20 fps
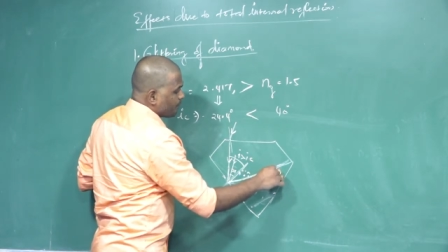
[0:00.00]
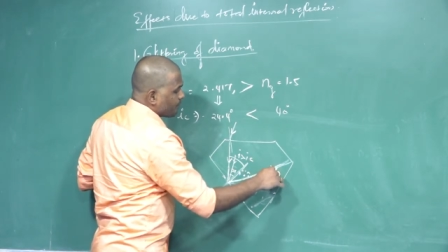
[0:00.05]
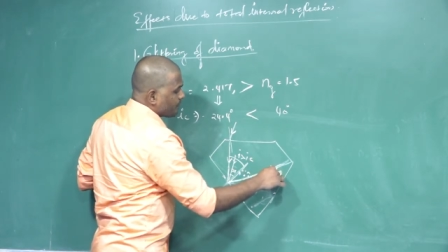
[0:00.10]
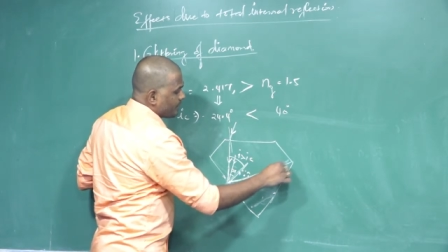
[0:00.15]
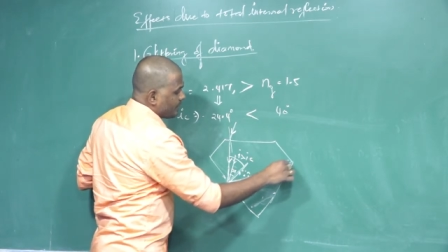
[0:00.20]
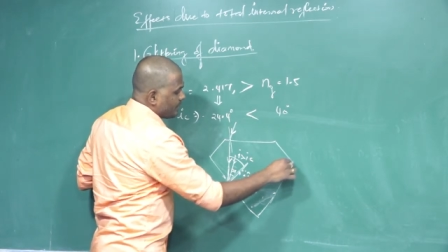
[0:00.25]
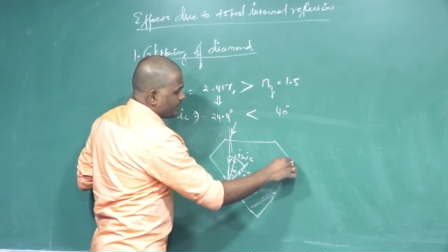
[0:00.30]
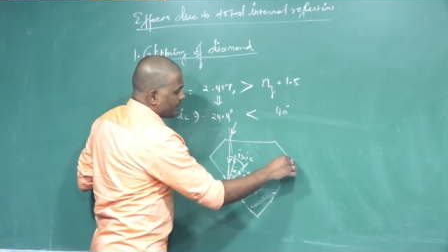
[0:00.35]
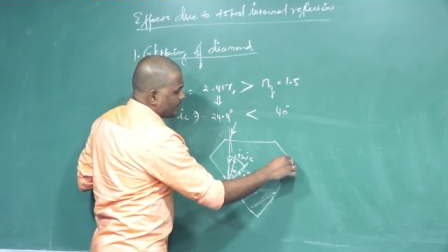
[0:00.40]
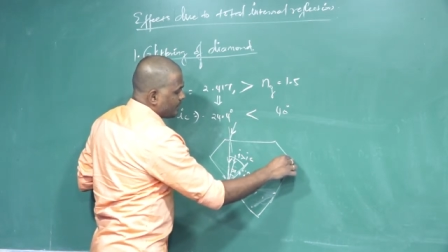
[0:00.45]

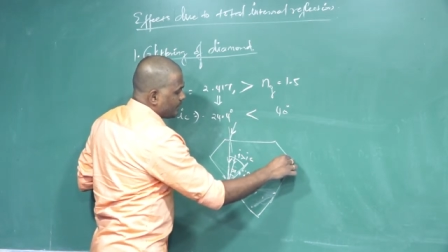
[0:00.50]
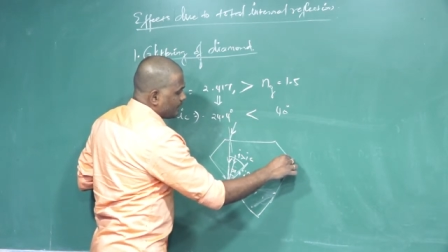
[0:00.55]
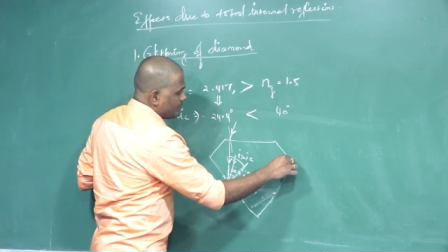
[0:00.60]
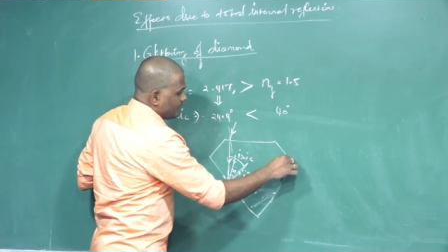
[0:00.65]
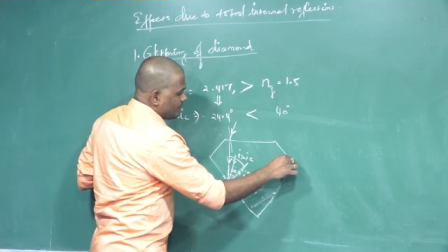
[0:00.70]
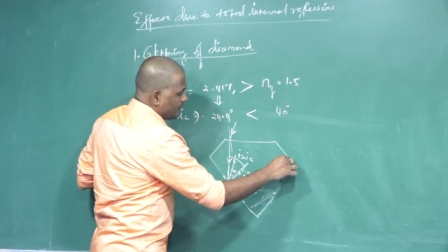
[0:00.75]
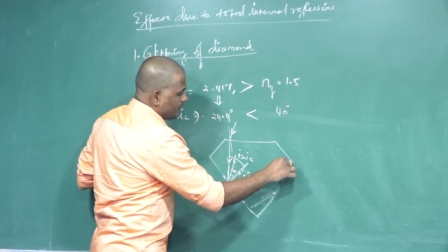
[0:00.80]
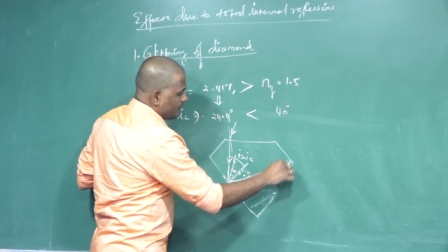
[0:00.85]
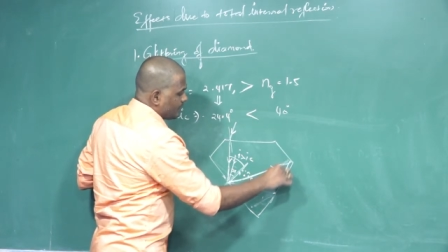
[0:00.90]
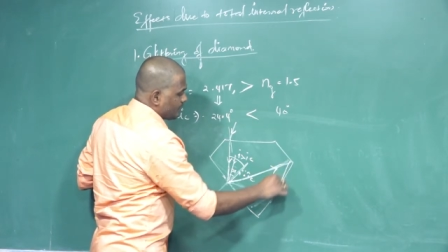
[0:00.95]
Then
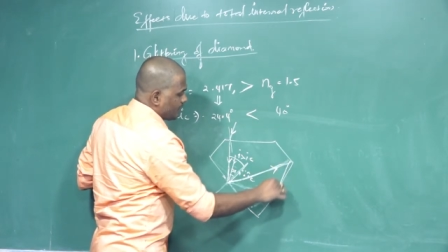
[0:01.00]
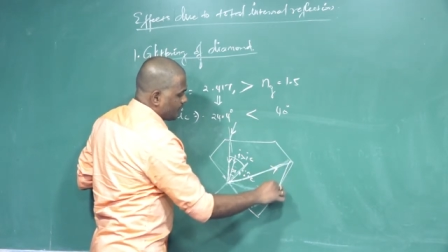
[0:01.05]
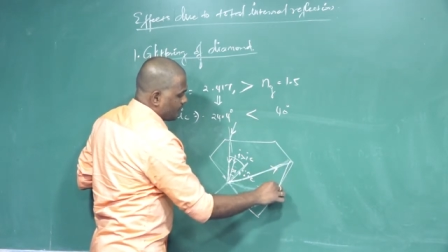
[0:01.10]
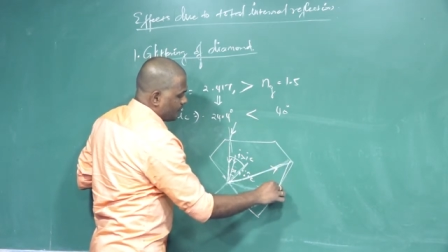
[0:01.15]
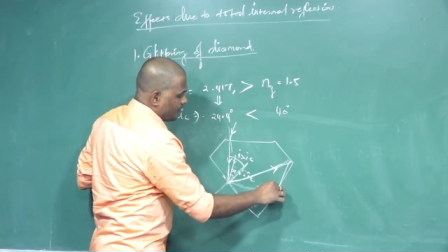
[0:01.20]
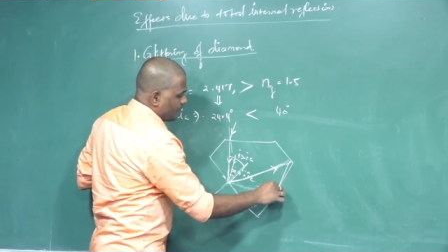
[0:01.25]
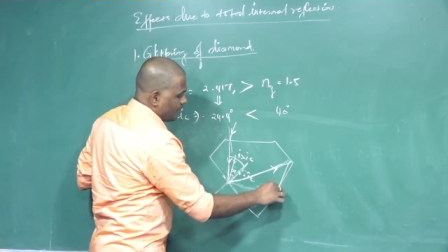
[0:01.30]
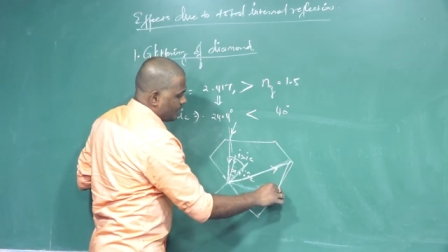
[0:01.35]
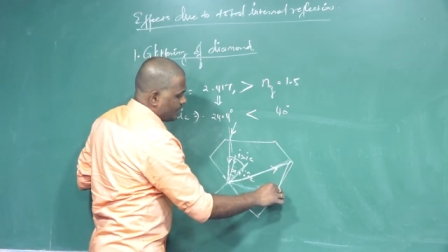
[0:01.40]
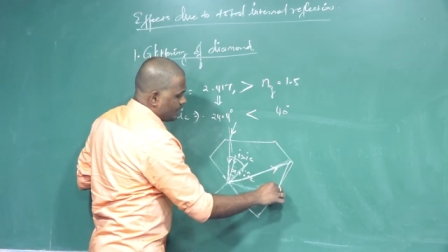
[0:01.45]
it will
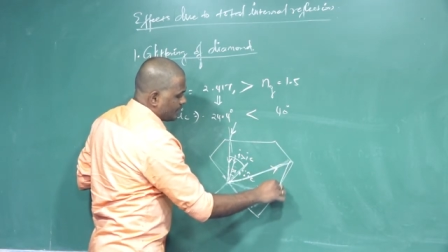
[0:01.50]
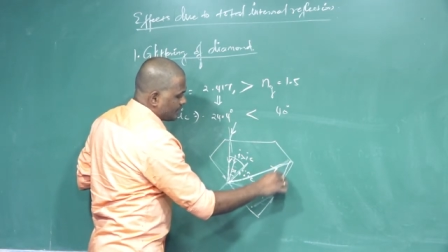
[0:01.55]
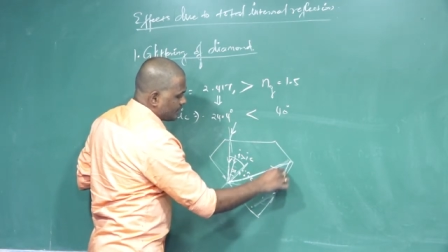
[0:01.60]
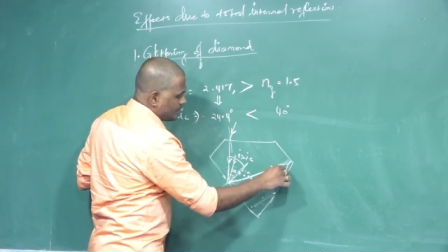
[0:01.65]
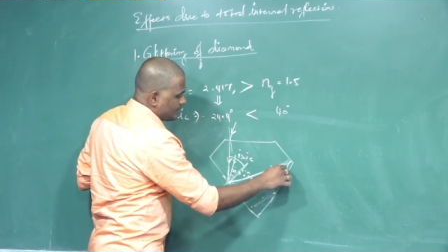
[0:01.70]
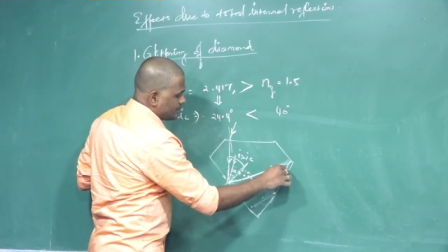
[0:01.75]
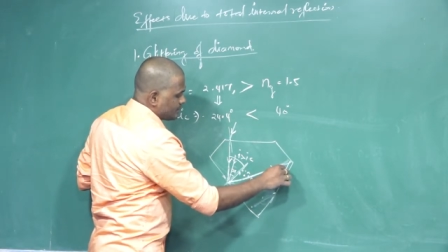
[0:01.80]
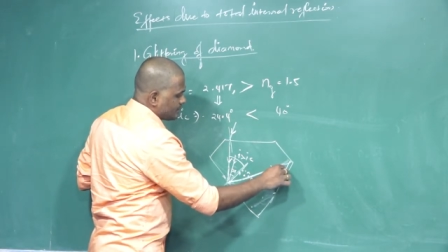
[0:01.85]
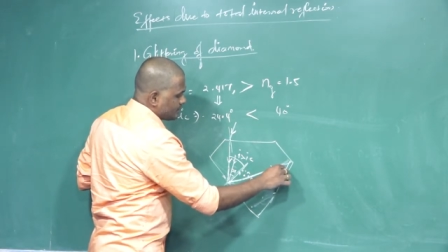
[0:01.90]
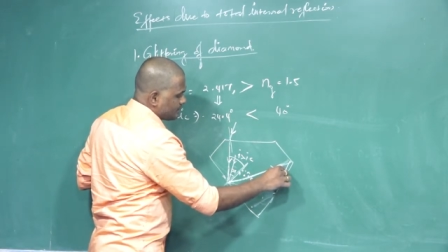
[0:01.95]
fall like
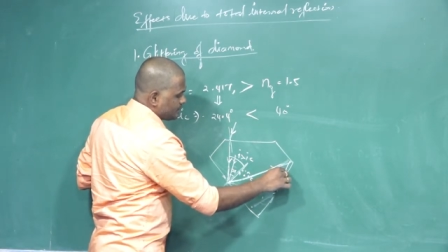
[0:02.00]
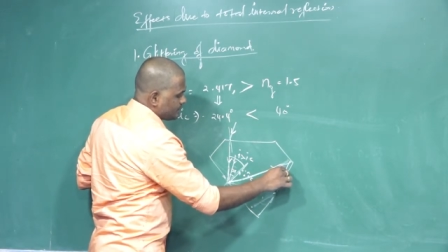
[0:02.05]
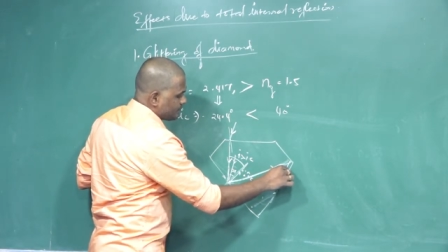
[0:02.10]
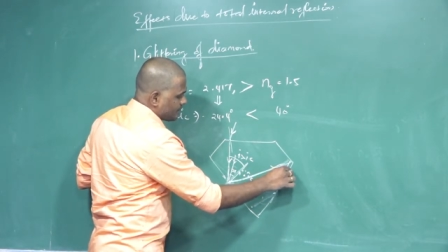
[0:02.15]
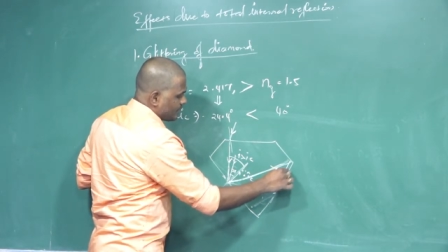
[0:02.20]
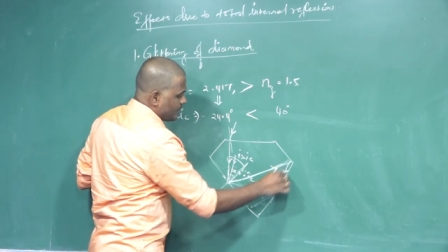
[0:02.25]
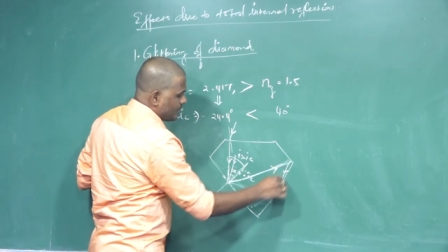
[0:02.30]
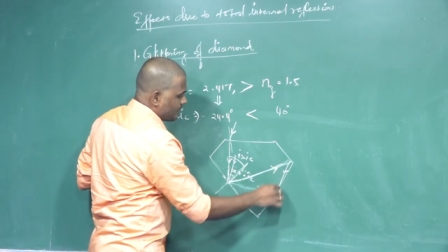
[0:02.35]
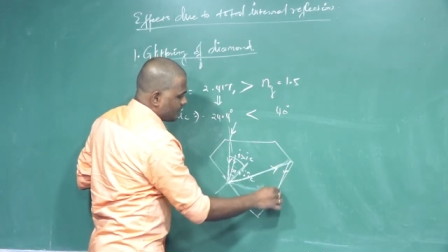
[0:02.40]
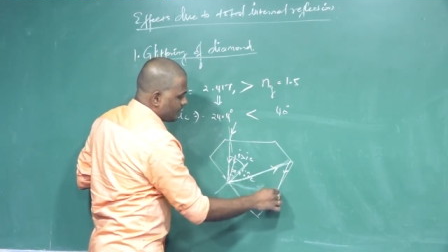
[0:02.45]
this
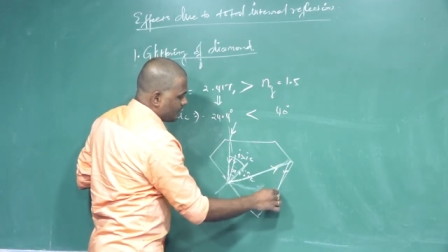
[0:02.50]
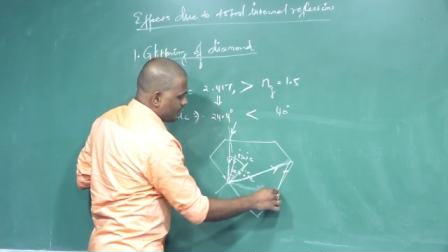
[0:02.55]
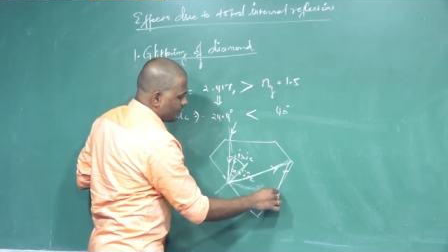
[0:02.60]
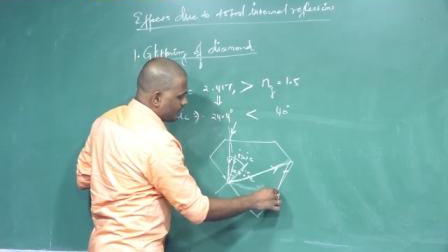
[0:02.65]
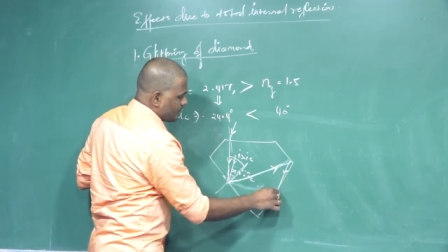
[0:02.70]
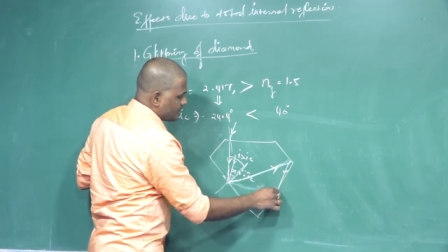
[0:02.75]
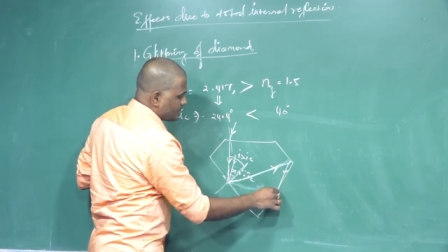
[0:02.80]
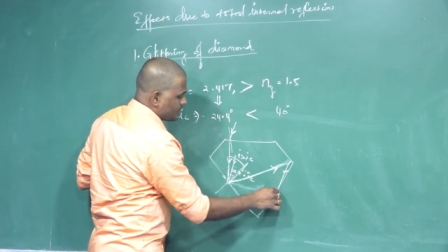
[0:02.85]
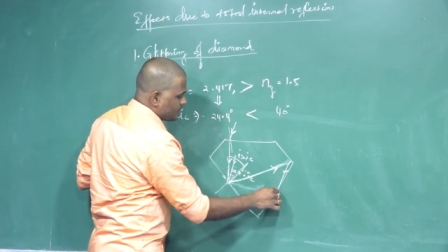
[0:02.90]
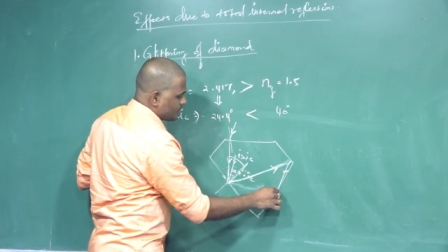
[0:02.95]
and will
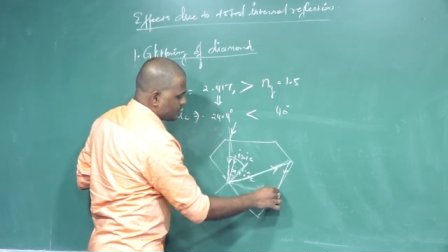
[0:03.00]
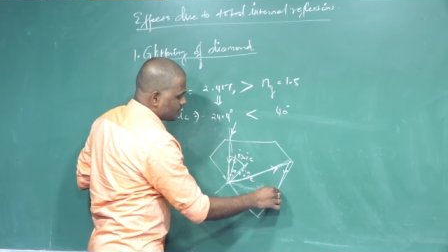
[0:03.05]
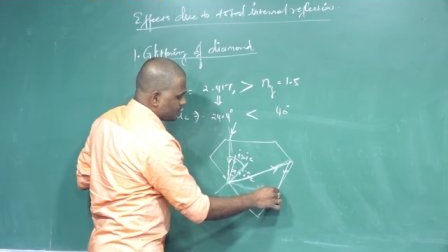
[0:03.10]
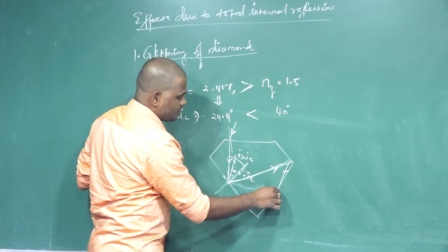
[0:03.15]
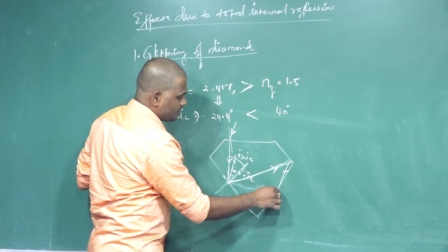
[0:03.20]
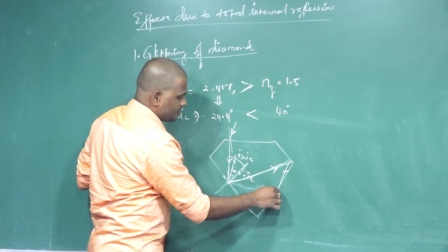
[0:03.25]
emerge out.